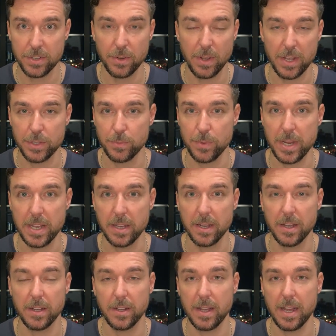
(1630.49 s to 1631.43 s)
As we
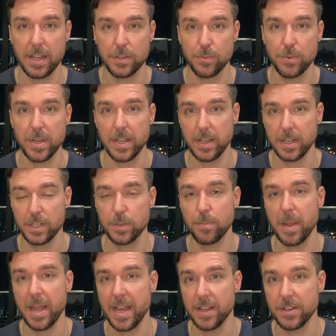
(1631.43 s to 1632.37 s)

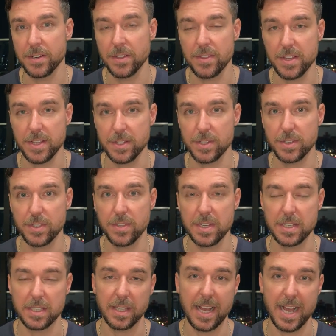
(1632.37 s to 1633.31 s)
expand to
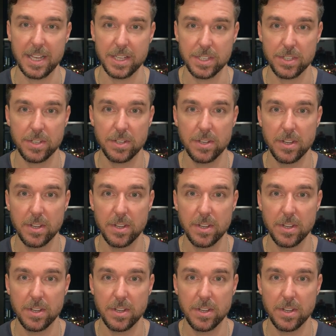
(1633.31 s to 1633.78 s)
these last